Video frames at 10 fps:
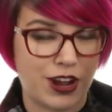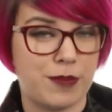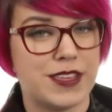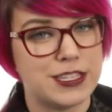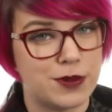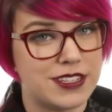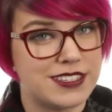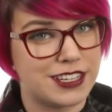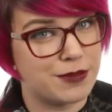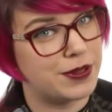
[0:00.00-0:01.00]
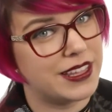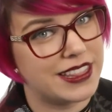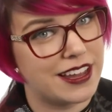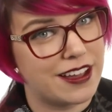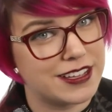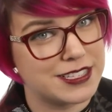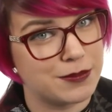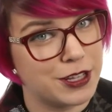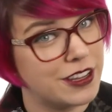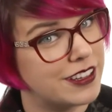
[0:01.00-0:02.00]
Grab these ones to complete that
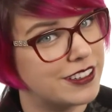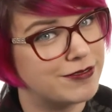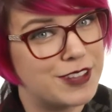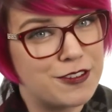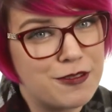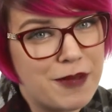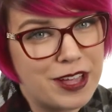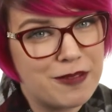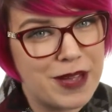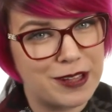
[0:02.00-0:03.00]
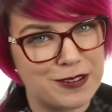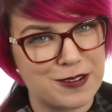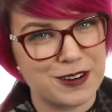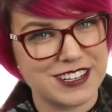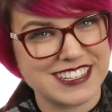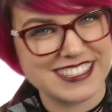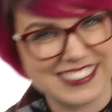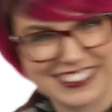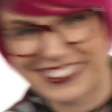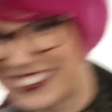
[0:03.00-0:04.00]
awesome look. They're from Michael Kors.